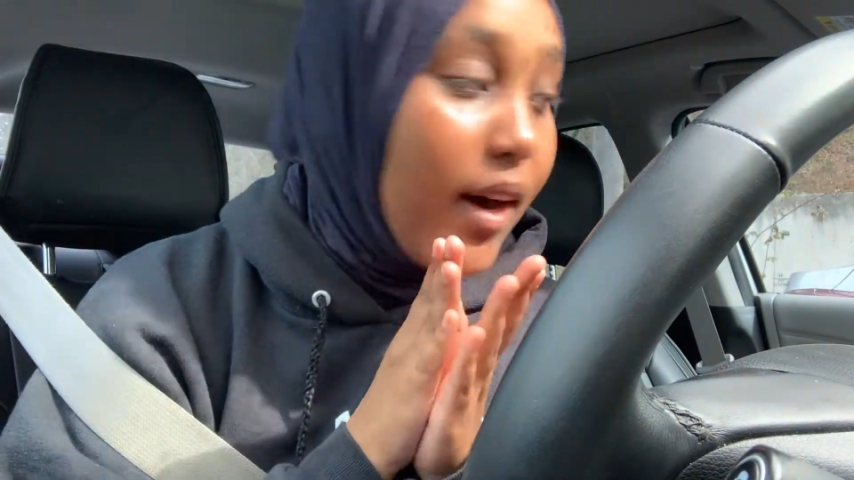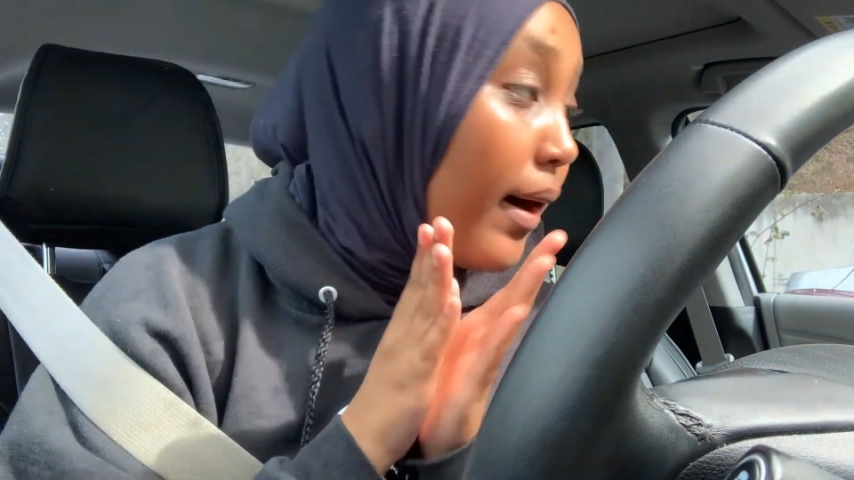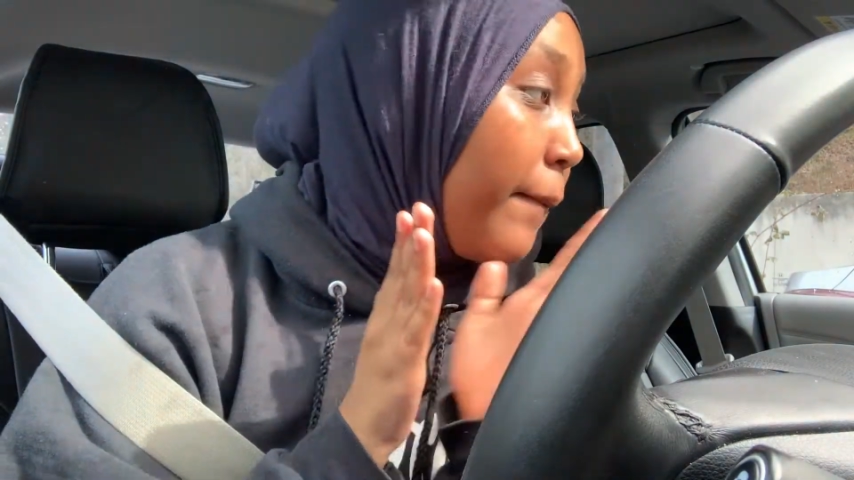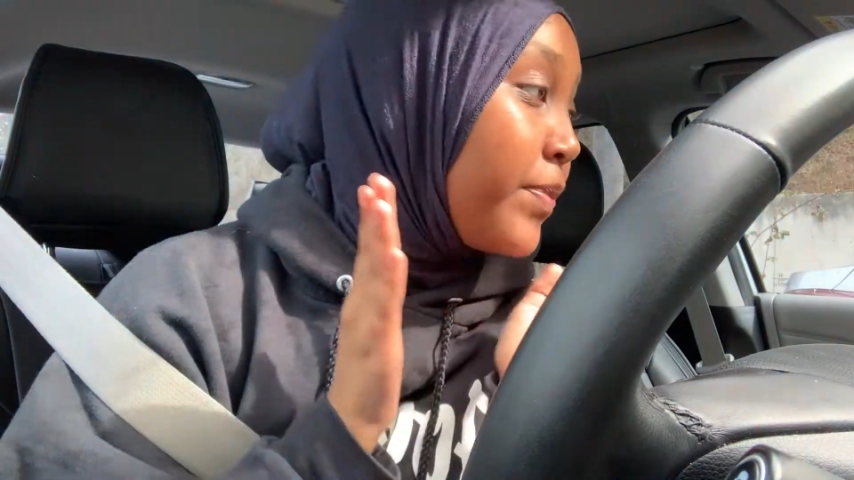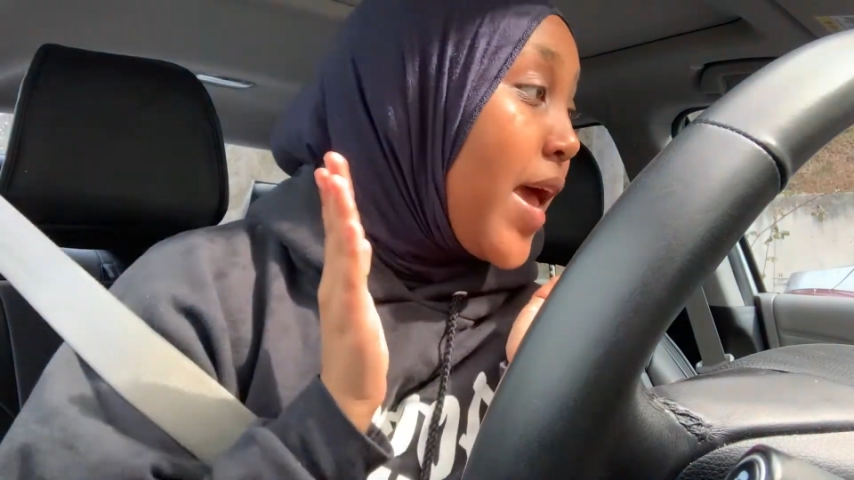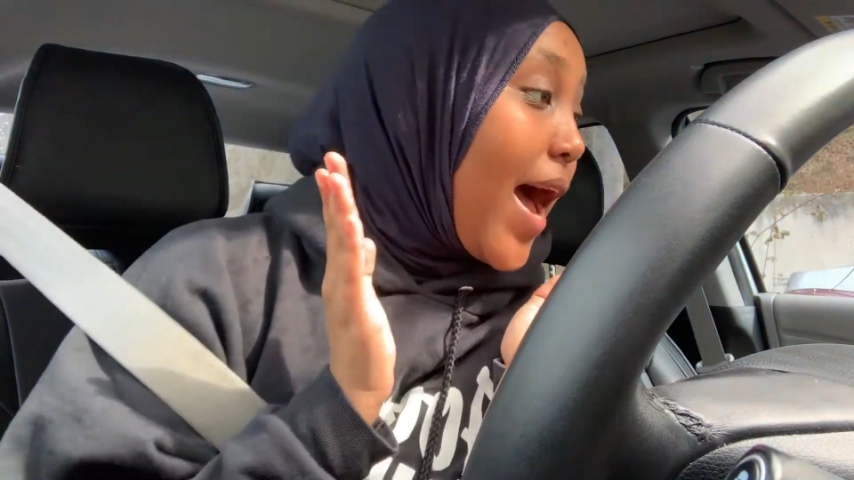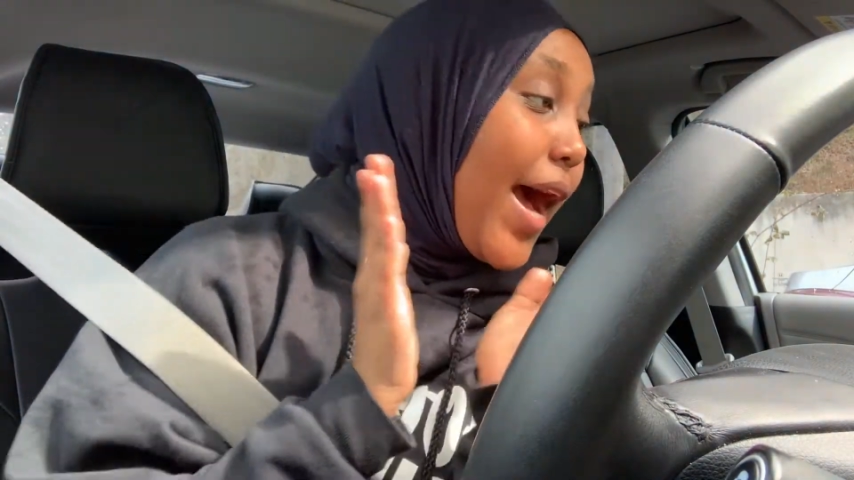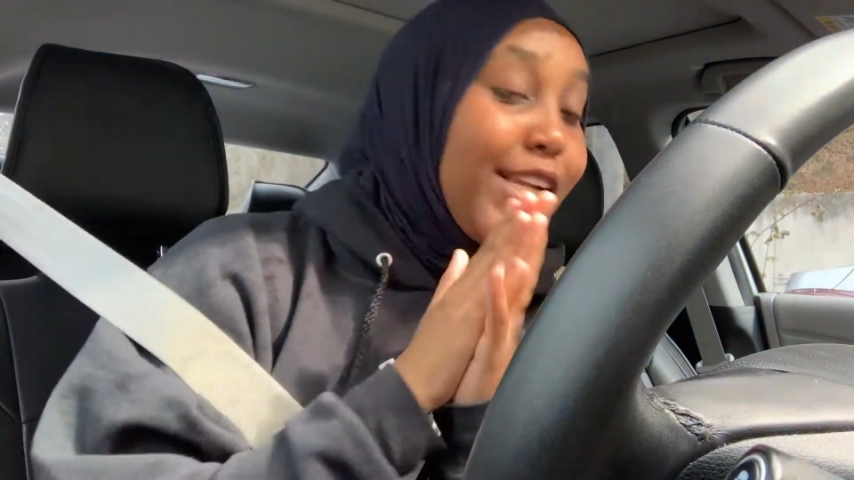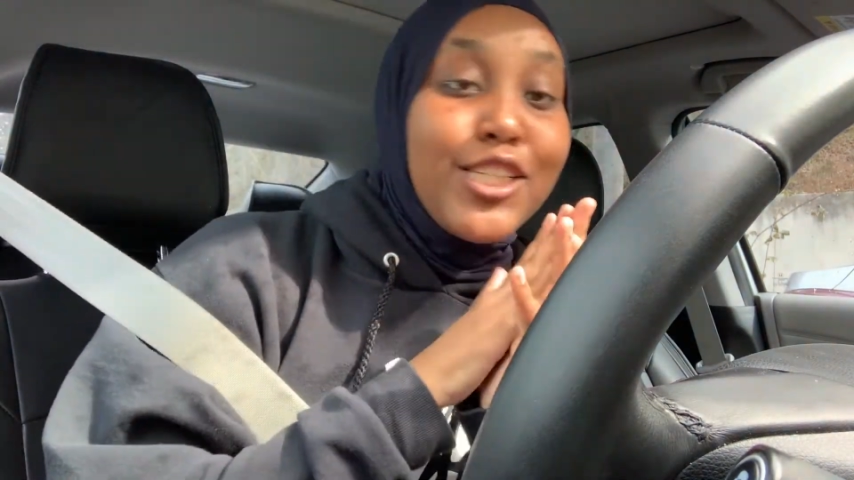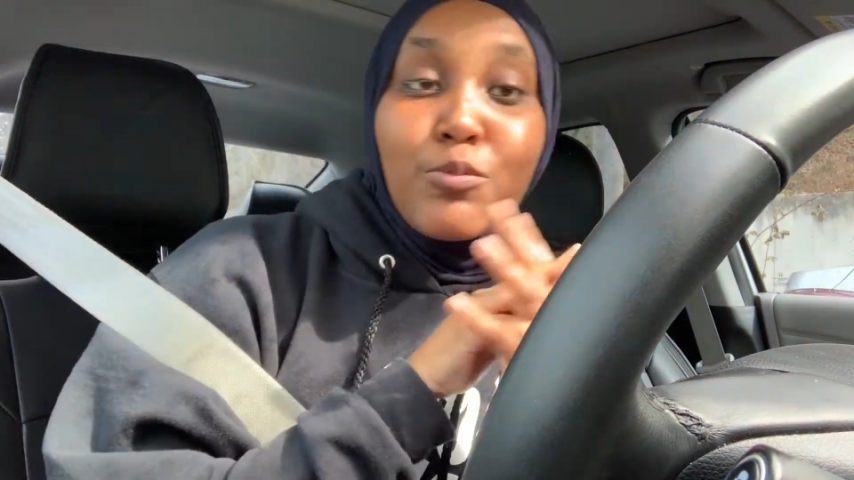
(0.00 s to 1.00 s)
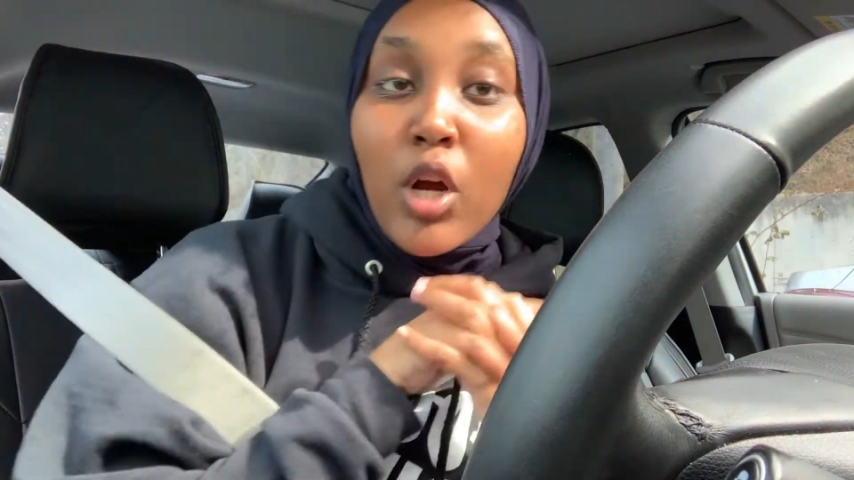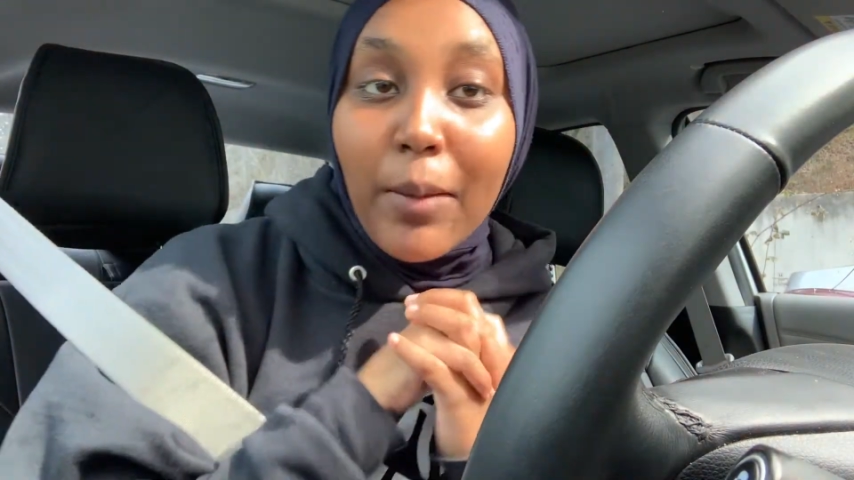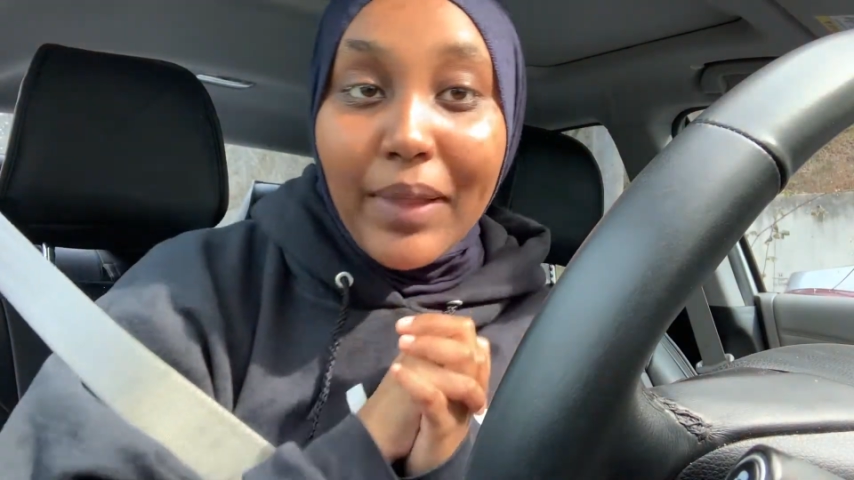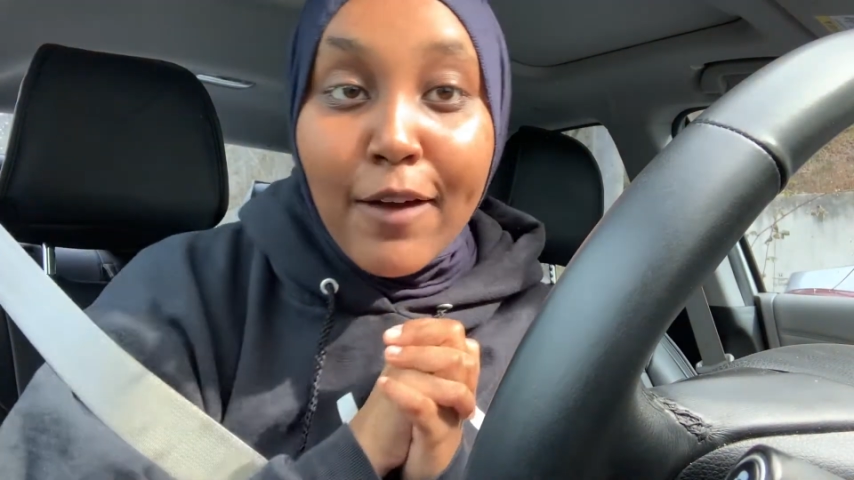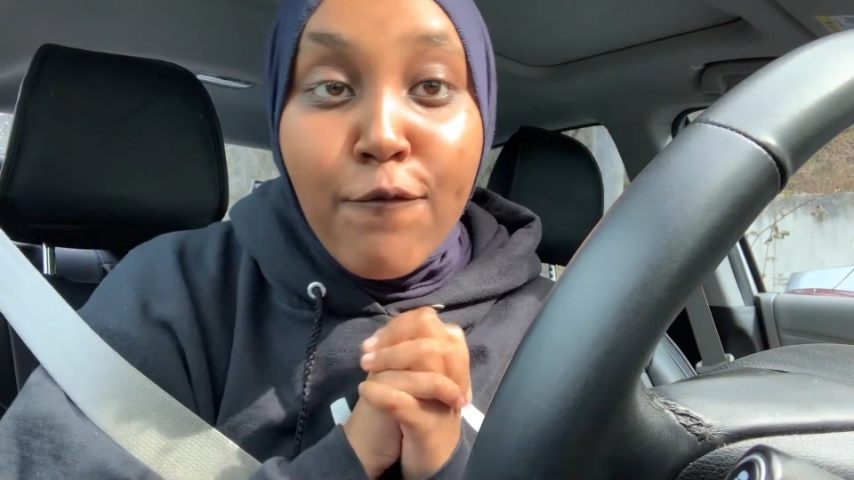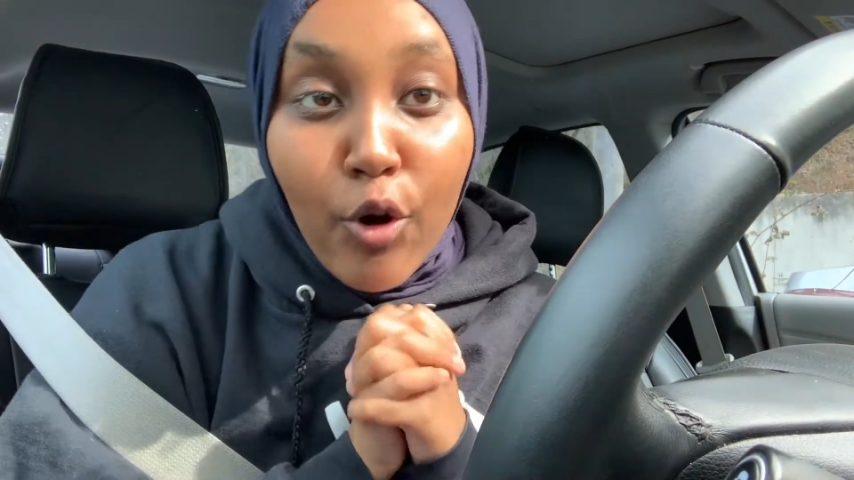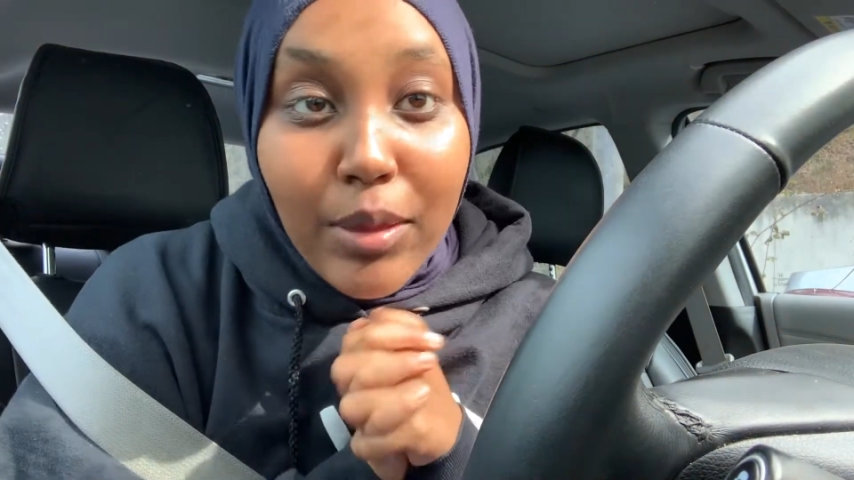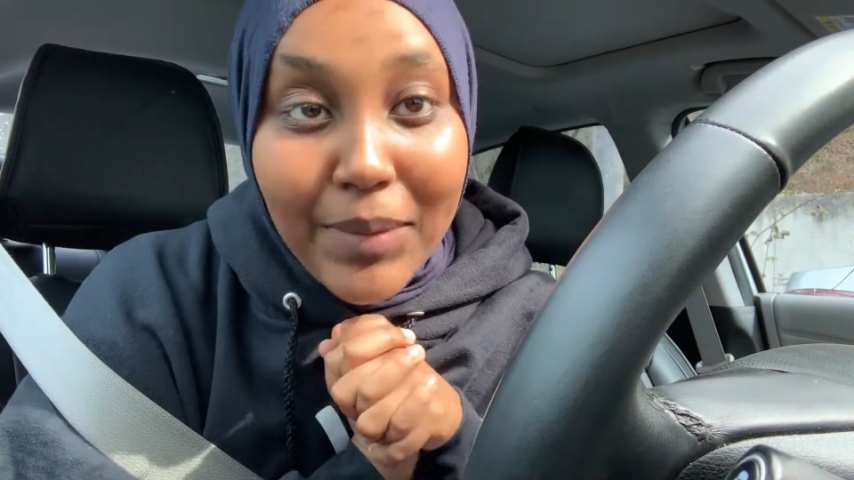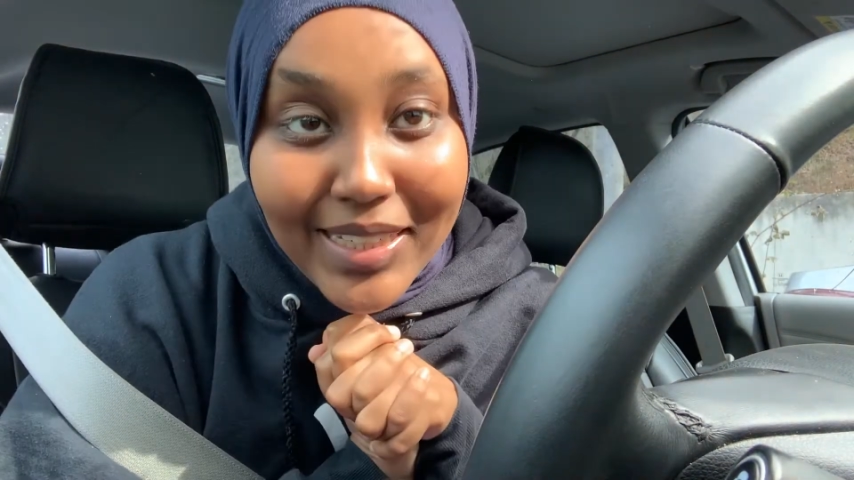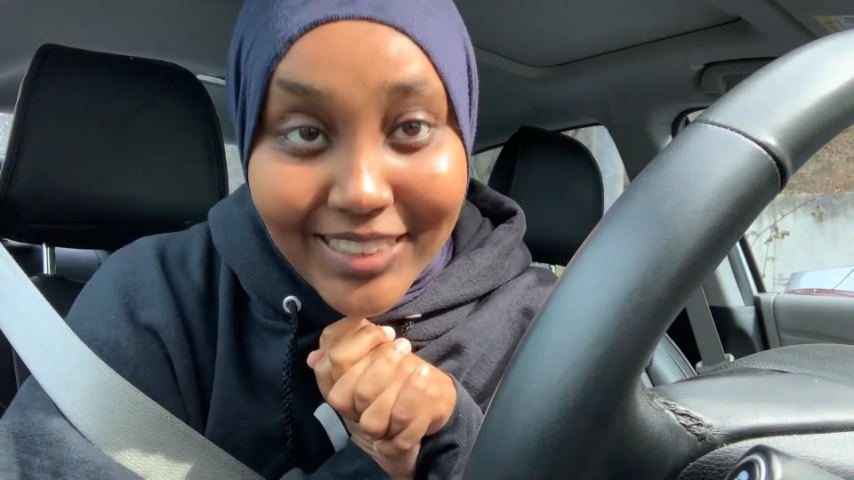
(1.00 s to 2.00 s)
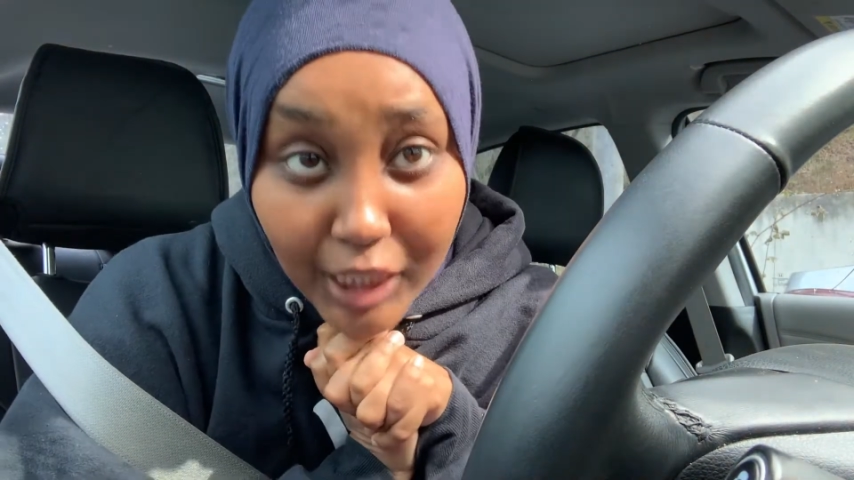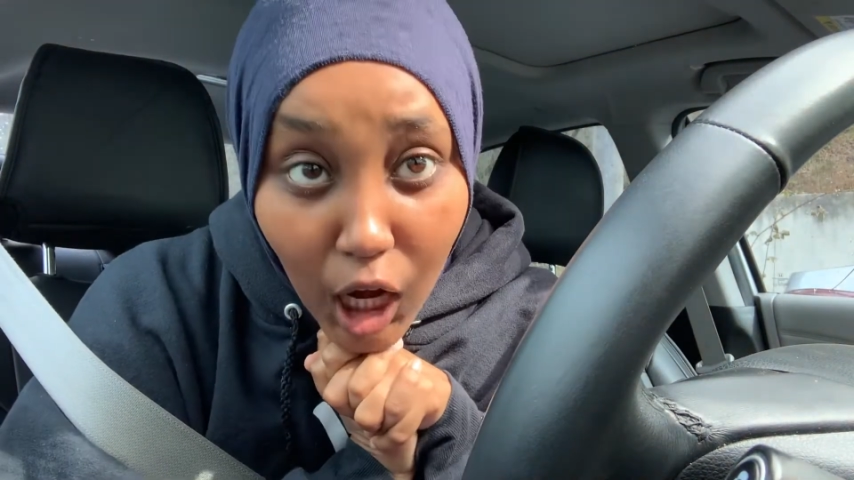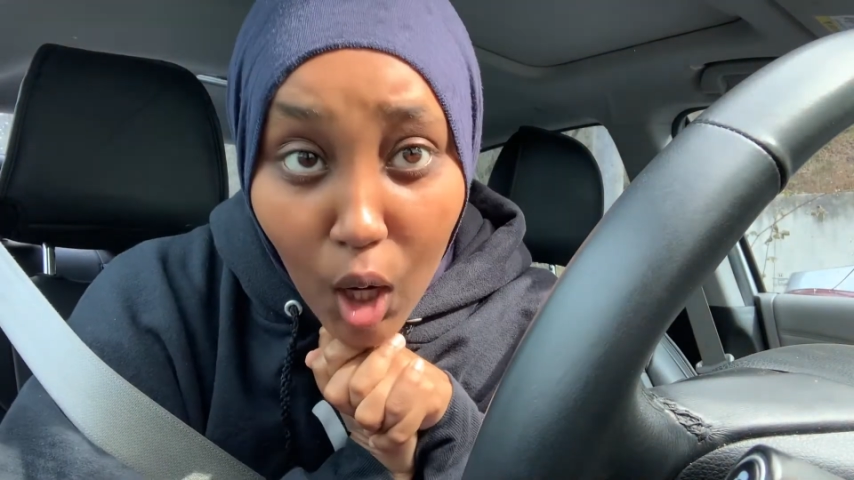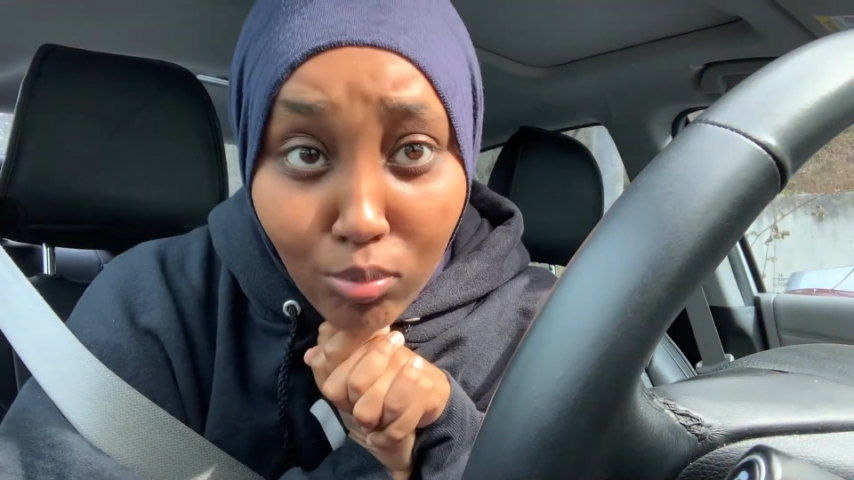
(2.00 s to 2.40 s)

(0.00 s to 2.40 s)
I just woke up like 40 minutes ago.